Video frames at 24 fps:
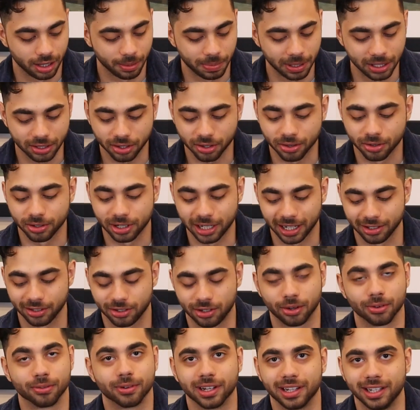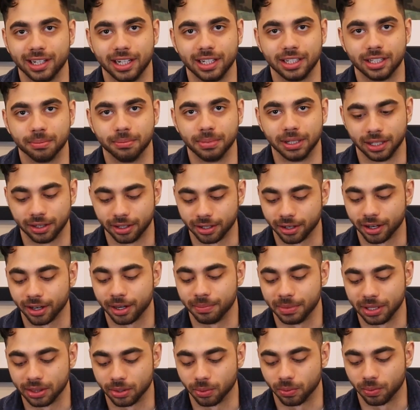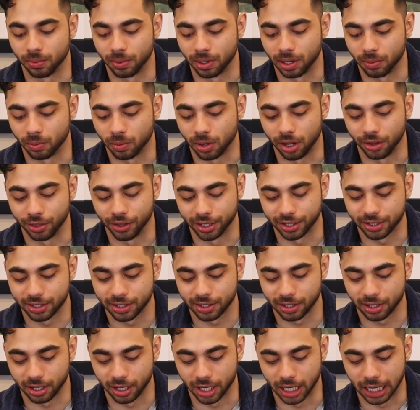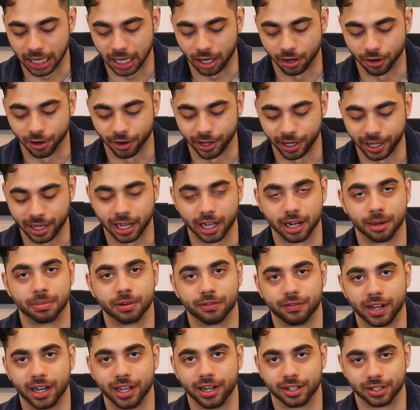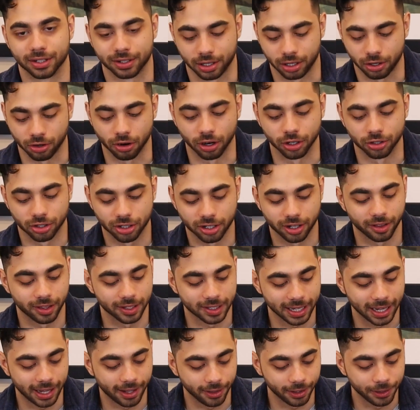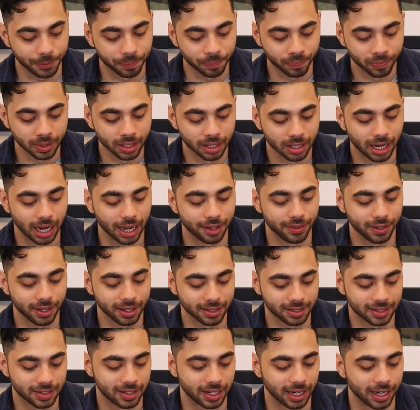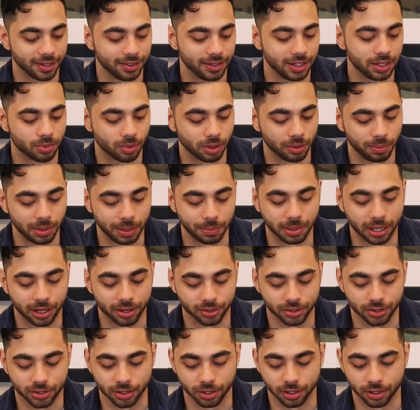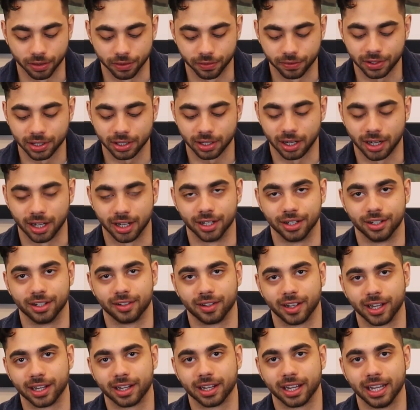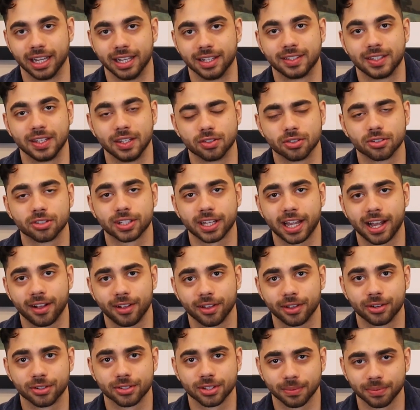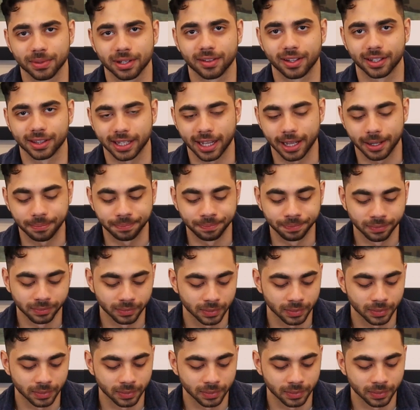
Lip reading: pizza croutons don't really need to be there. I mean, the walnuts already kind of provide a crunch to the salad. I think instead these would be better served on like a Caesar salad or something like that.